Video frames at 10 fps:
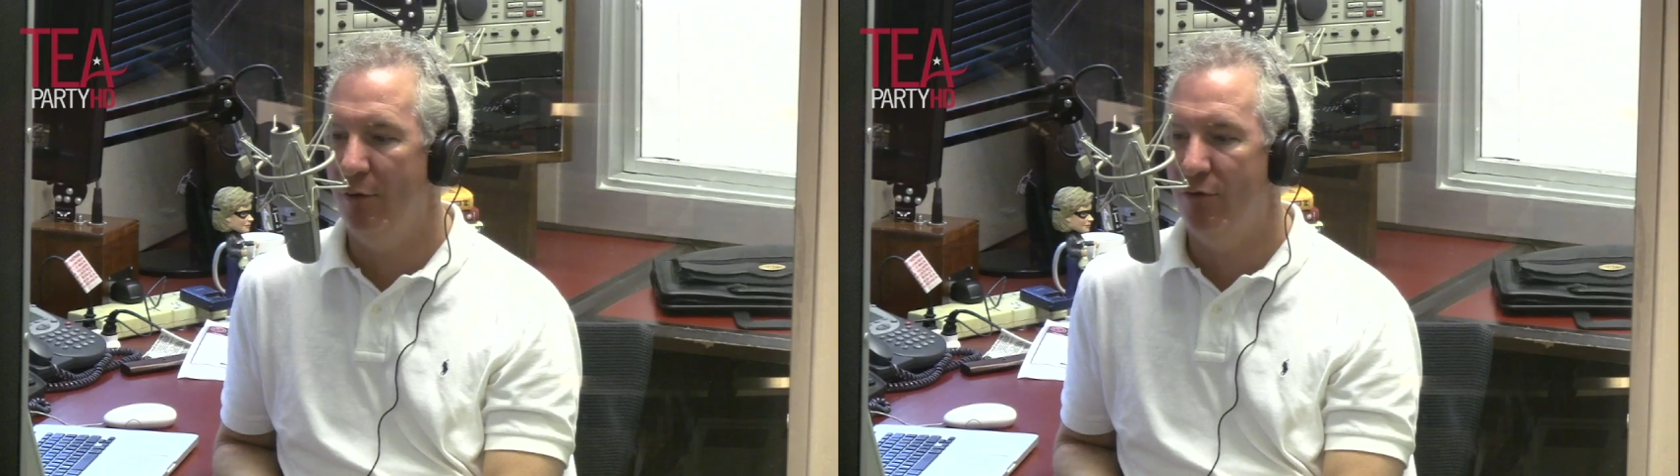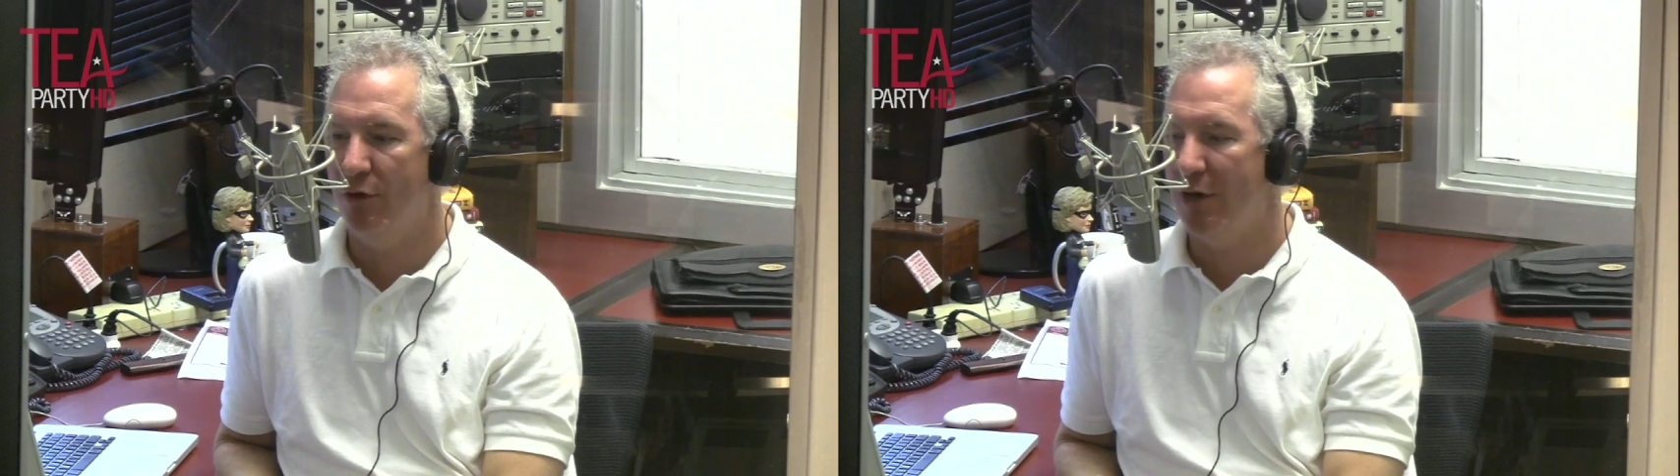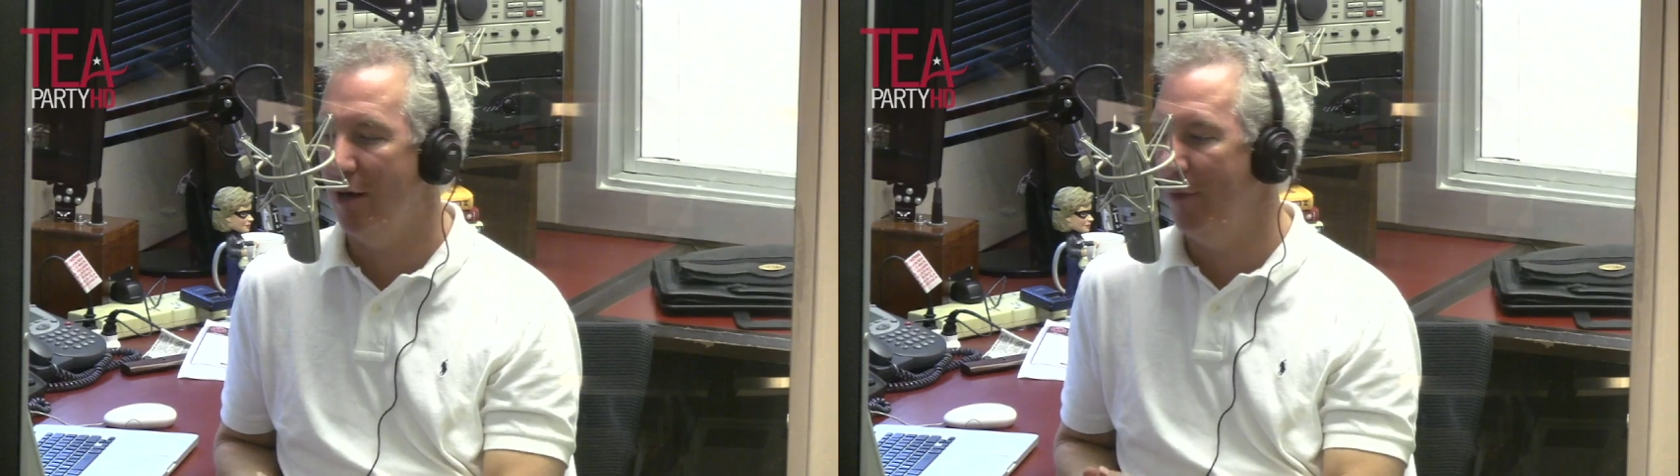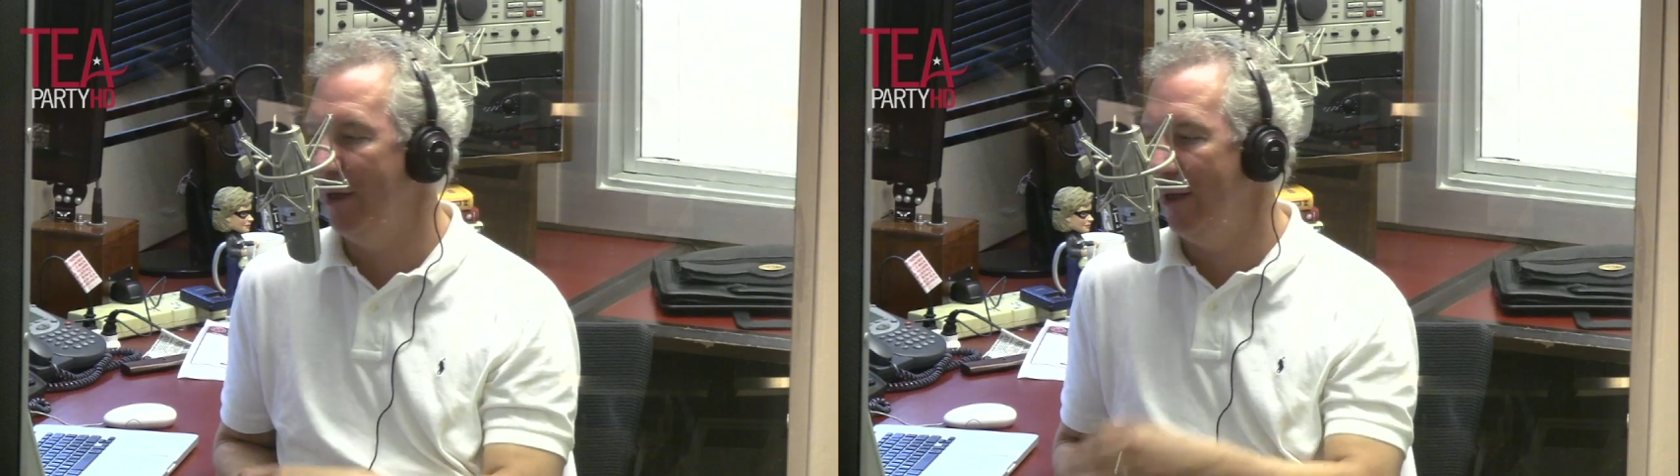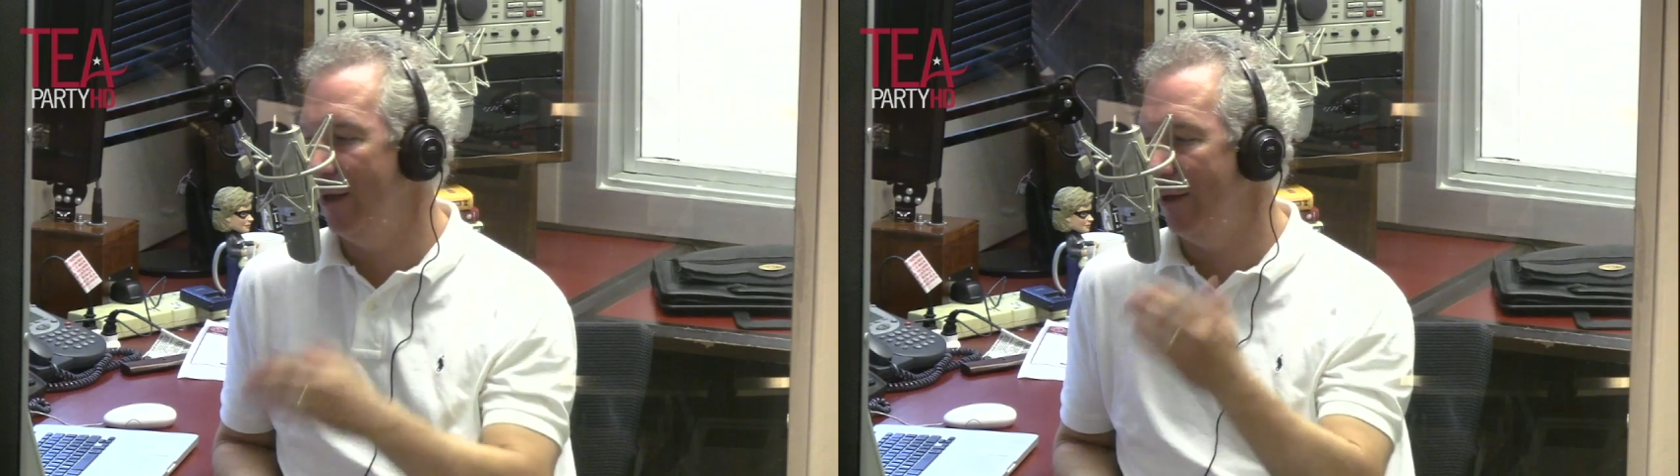just got to
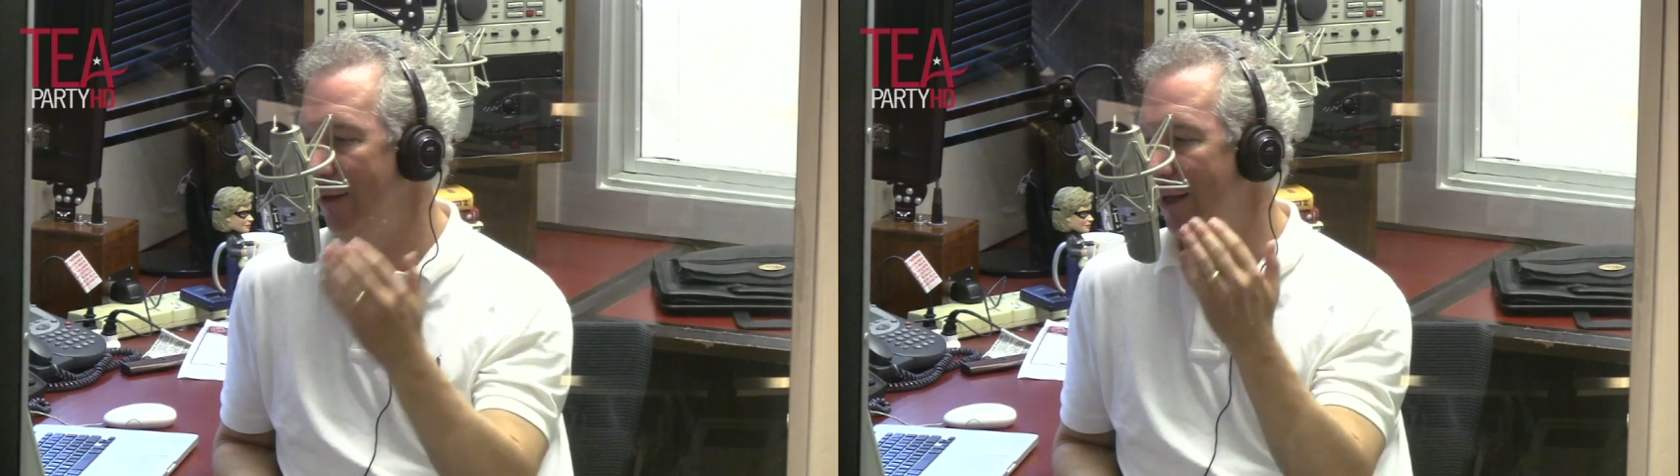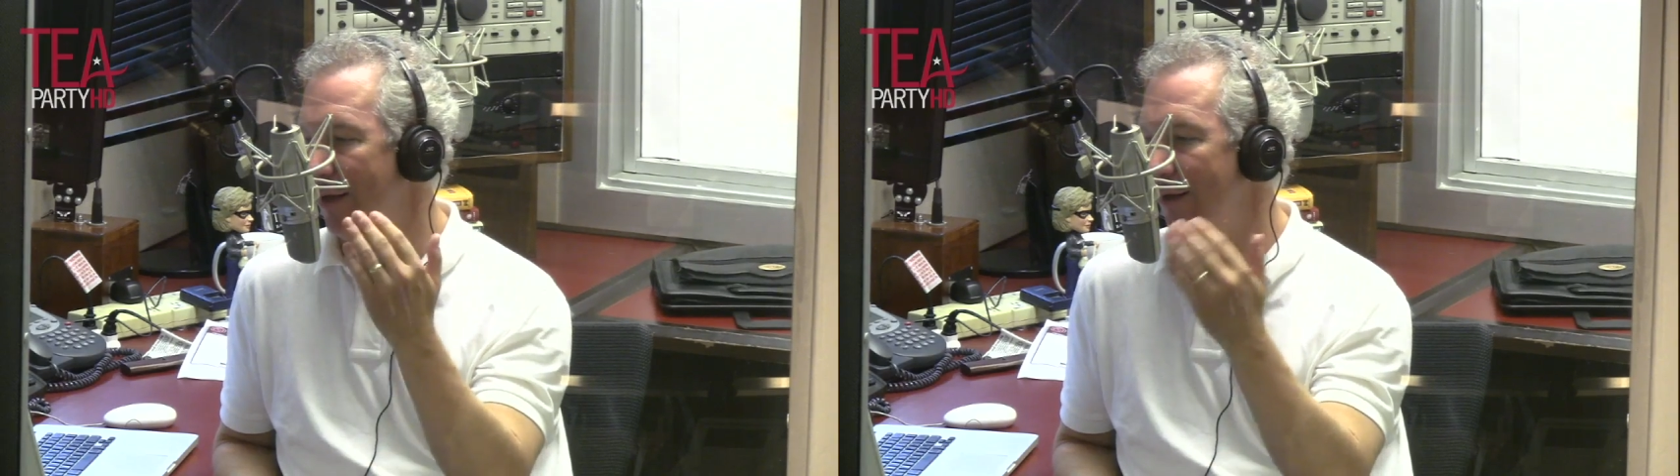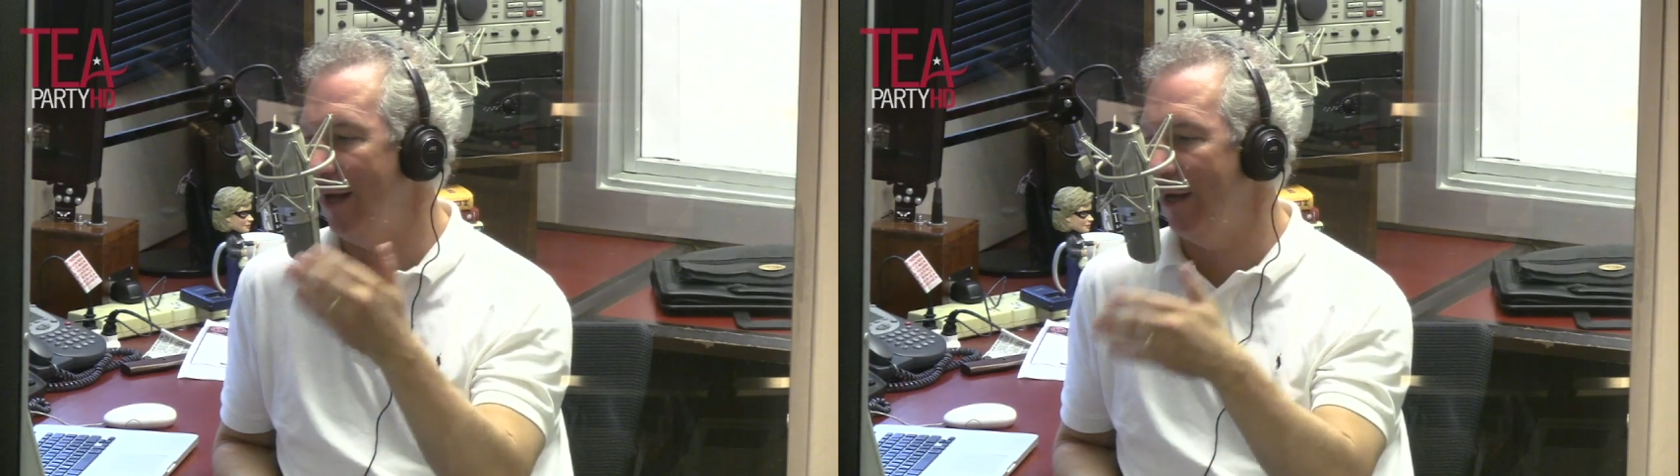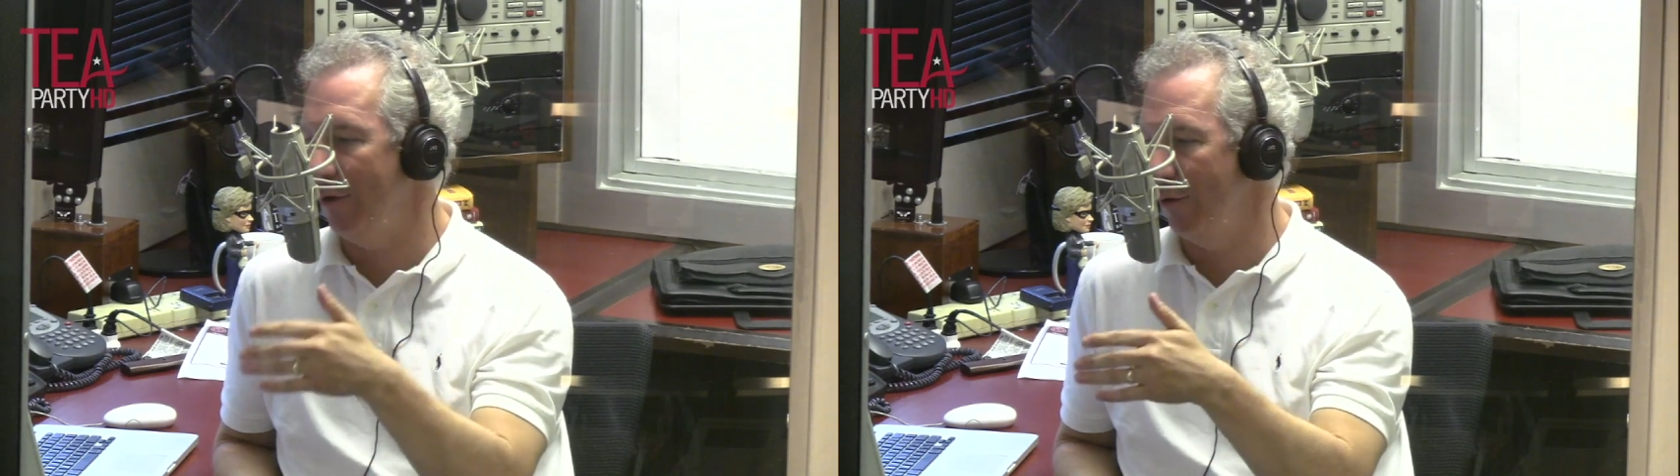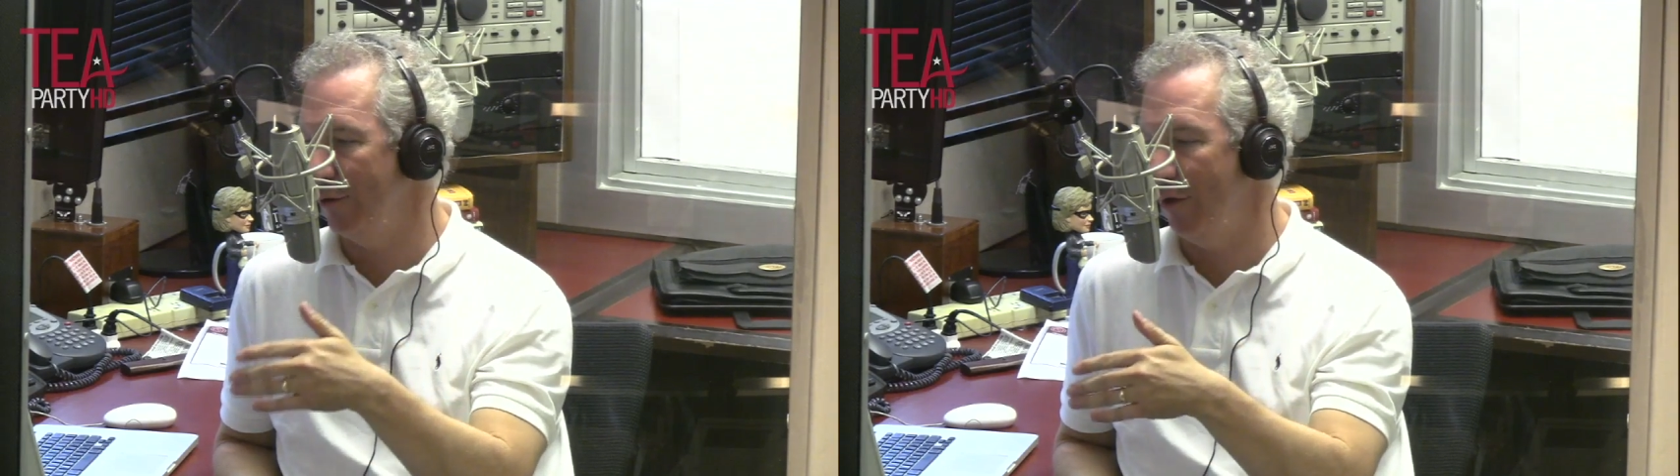be
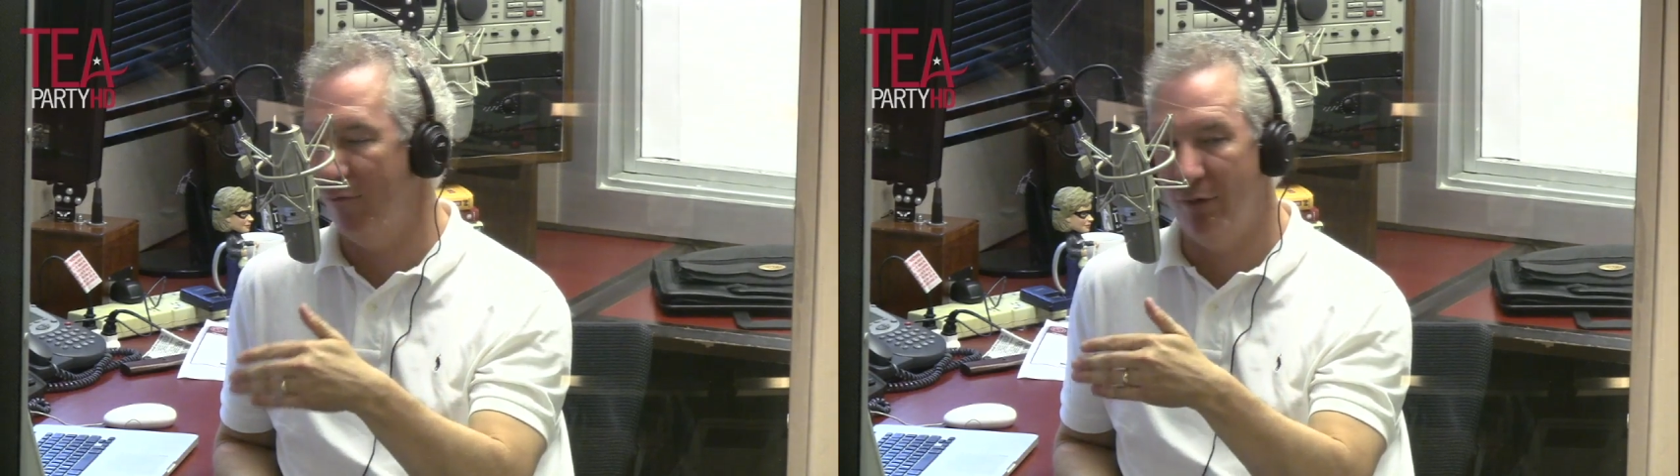inundating yourself